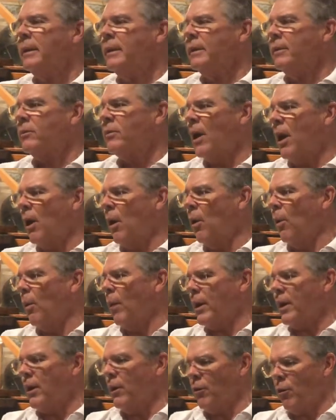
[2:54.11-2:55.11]
So what
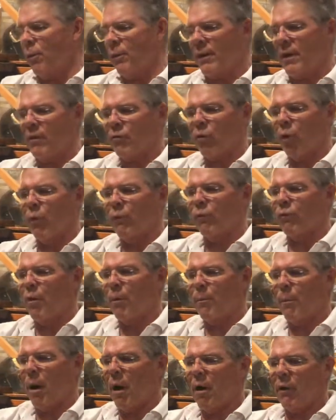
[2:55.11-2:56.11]
do you do with these old
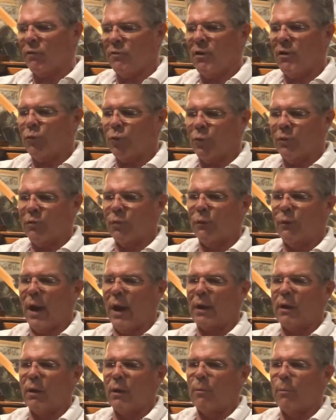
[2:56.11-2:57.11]
footballs? This was a
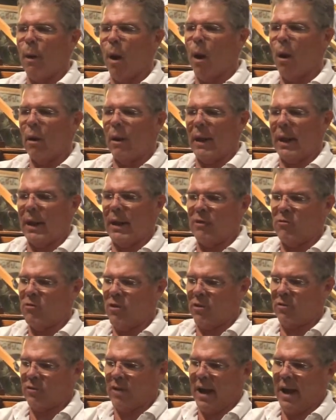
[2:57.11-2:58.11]
regular ball, and it
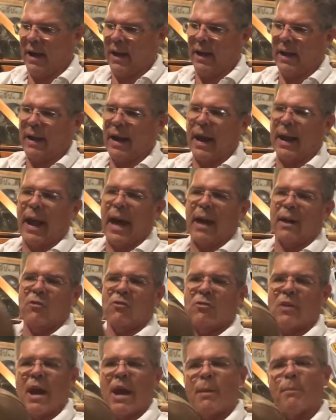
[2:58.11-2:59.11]
just kind of got out of
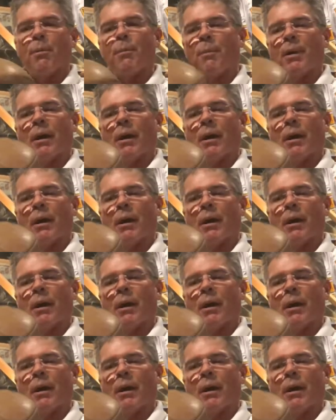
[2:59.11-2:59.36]
shape, but